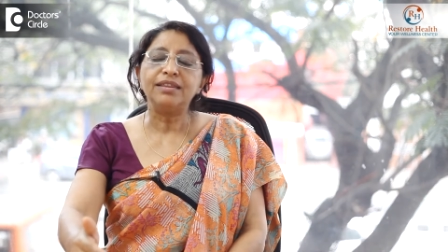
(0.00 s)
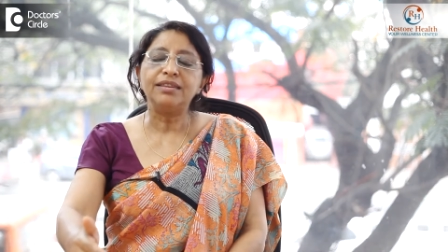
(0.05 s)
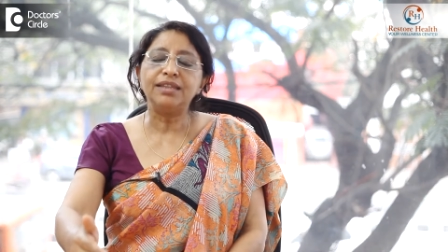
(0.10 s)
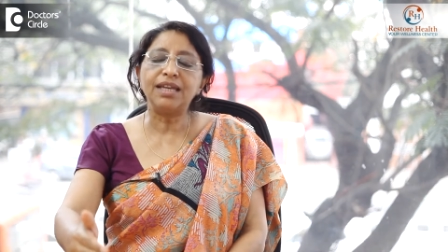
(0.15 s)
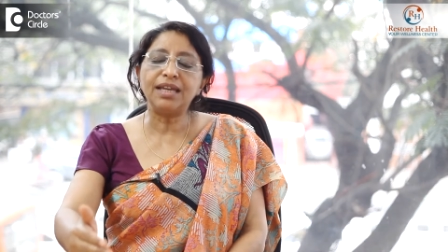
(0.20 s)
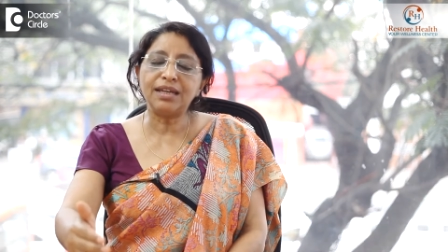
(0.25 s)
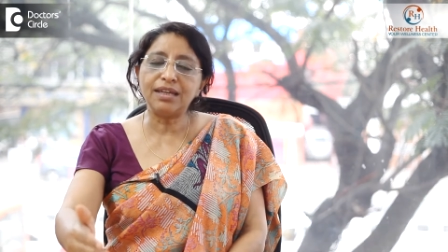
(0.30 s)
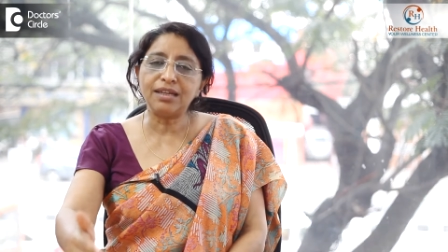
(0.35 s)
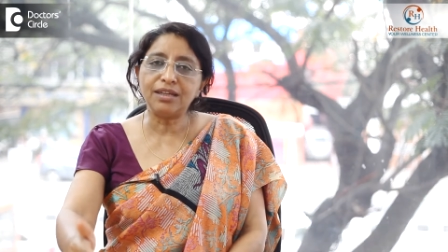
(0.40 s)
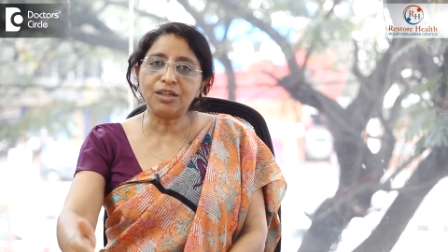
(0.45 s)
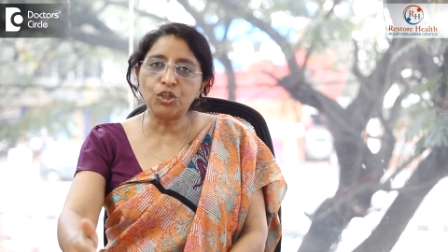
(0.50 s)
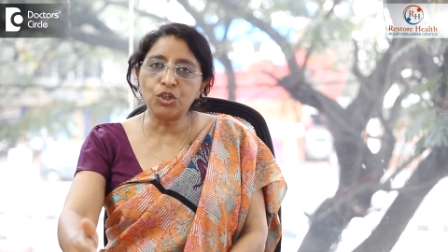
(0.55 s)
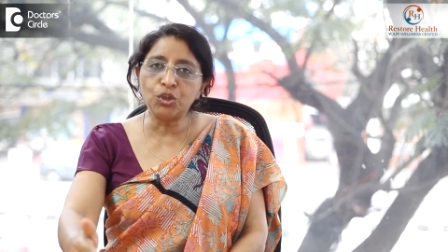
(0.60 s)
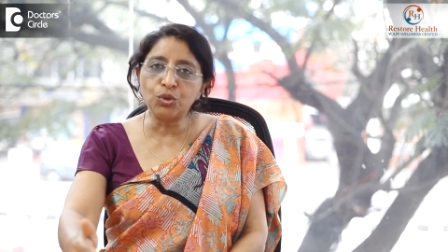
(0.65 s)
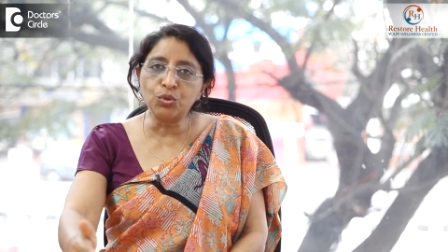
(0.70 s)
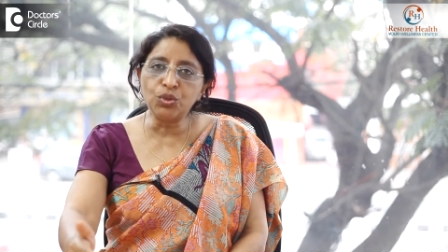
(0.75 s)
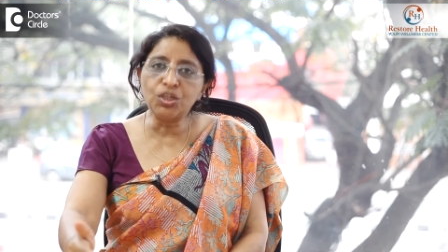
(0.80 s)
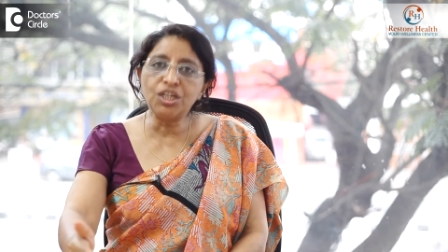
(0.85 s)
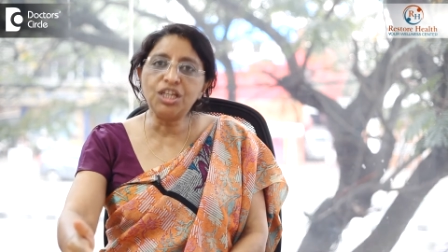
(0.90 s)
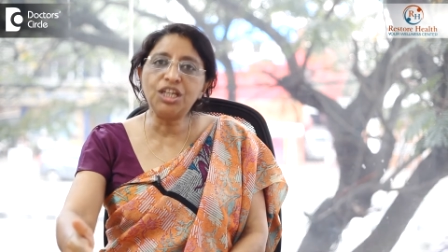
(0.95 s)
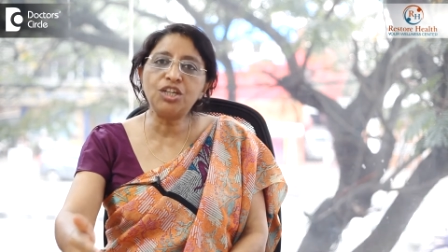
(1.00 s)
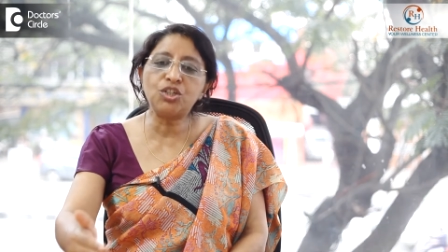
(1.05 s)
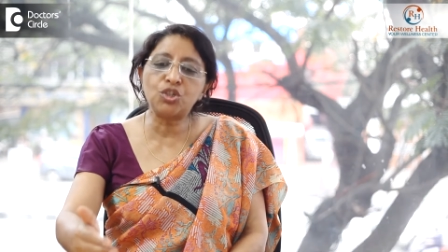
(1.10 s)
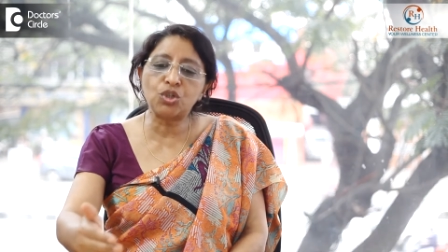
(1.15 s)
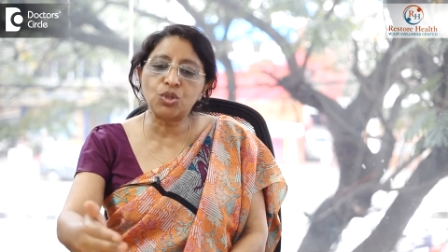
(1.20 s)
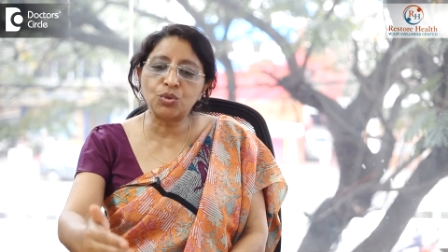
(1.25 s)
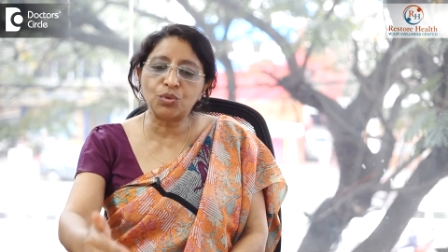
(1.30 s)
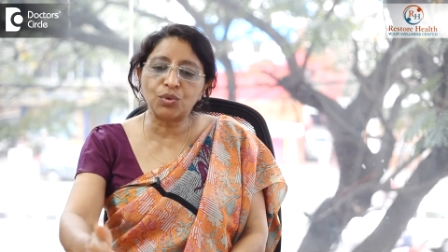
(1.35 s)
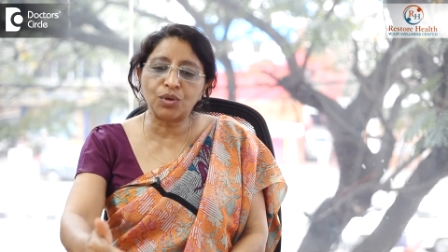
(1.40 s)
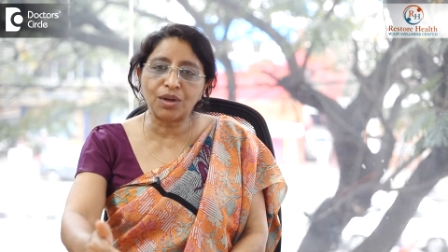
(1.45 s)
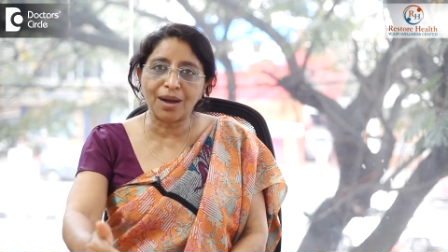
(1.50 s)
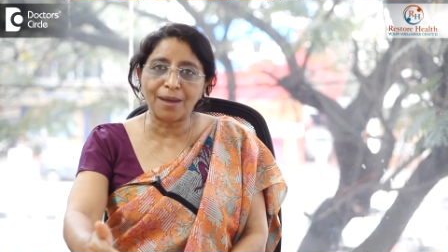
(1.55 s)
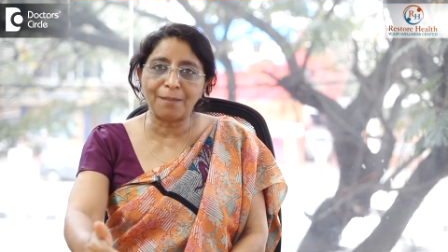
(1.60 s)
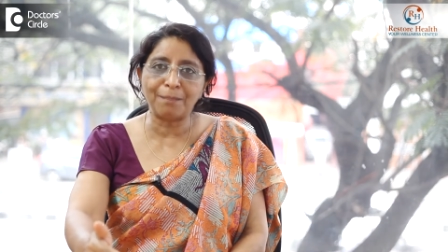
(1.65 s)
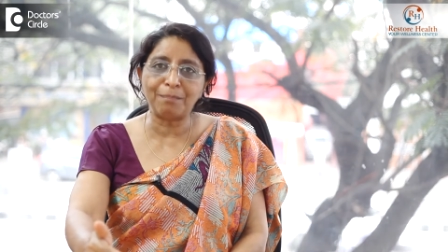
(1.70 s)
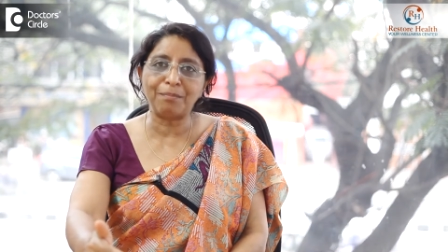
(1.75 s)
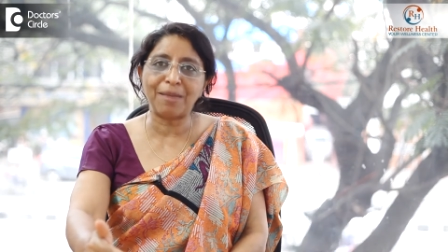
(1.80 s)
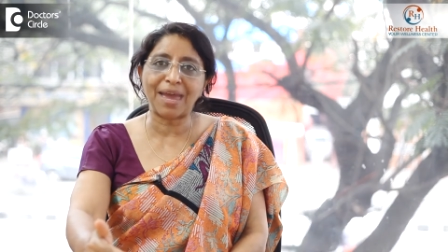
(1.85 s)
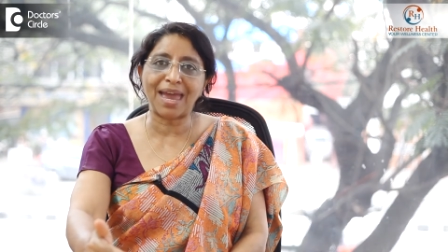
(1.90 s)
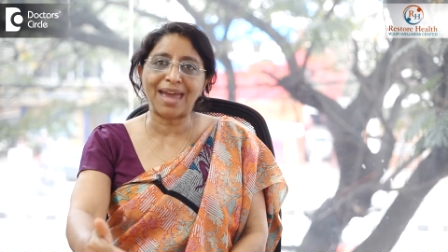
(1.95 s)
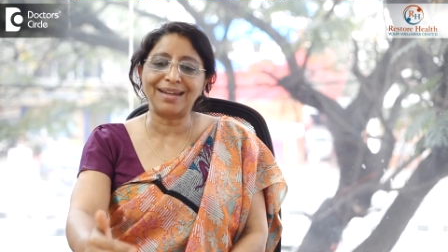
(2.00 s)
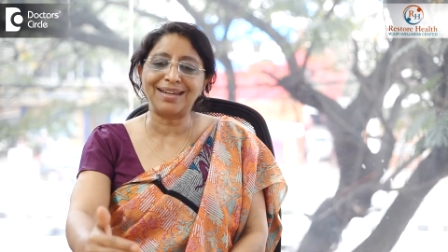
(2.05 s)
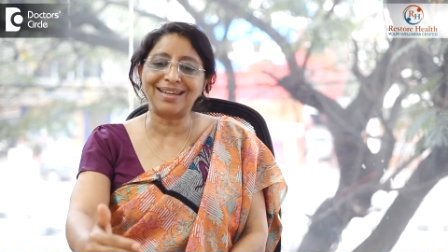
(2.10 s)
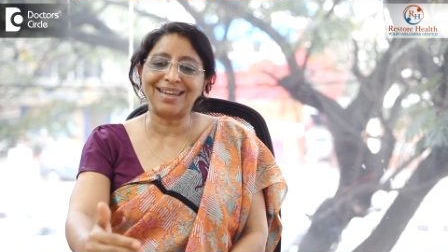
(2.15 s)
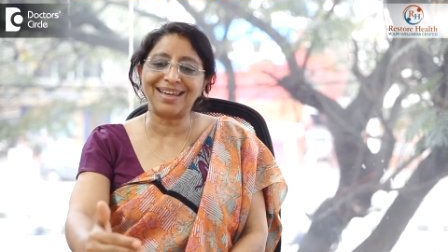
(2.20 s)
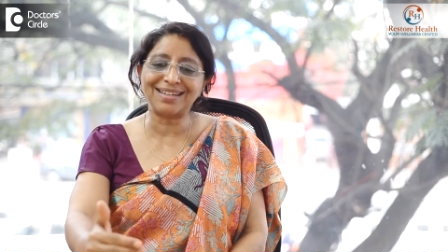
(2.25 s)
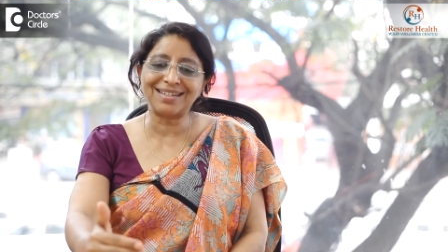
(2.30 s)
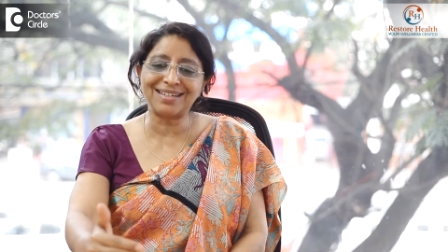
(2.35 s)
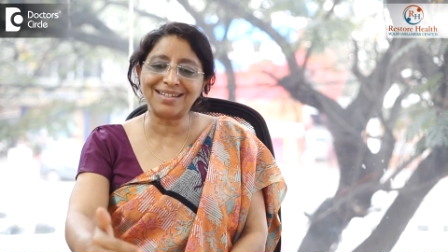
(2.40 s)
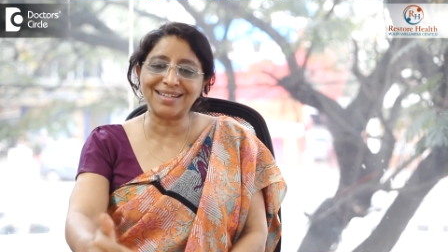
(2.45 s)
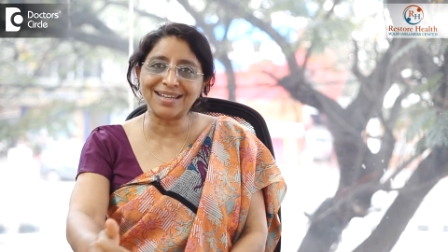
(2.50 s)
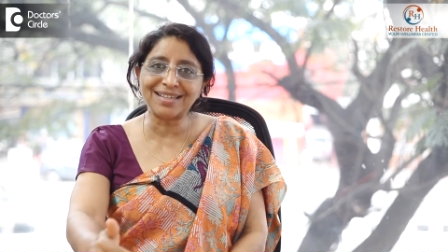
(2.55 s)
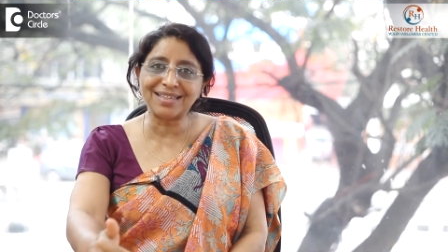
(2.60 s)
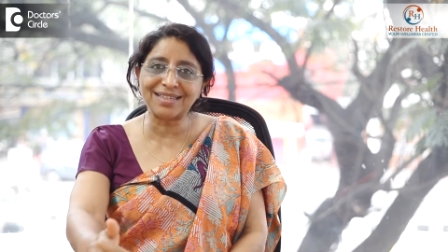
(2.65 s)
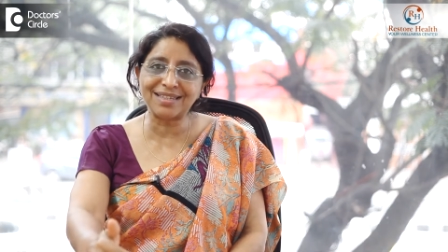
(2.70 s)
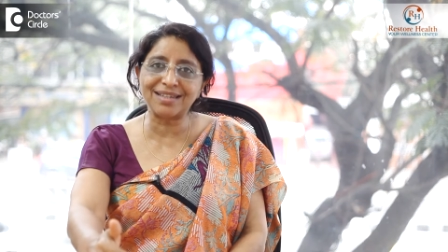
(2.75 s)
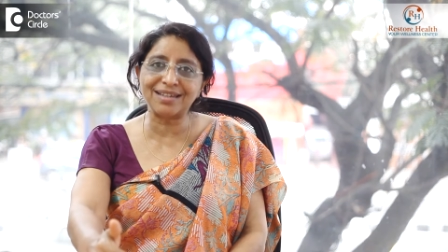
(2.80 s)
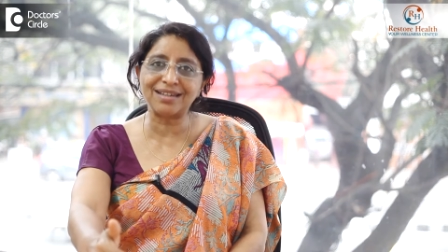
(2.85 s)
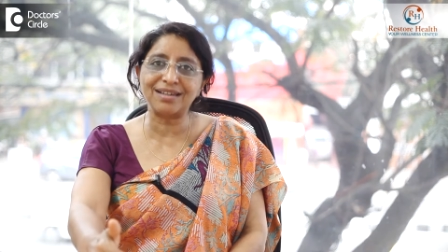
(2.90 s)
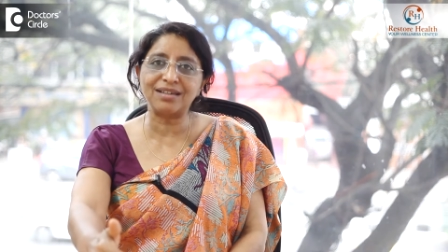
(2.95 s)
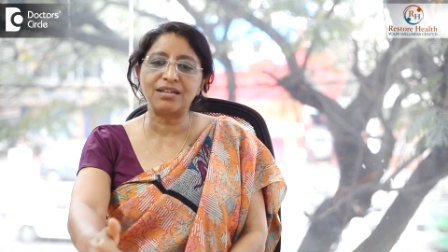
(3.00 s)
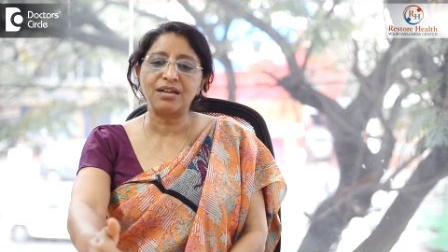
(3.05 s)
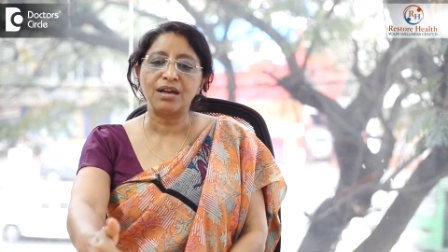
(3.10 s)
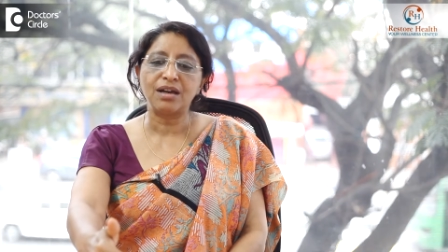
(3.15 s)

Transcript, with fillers: then you need to come and get tested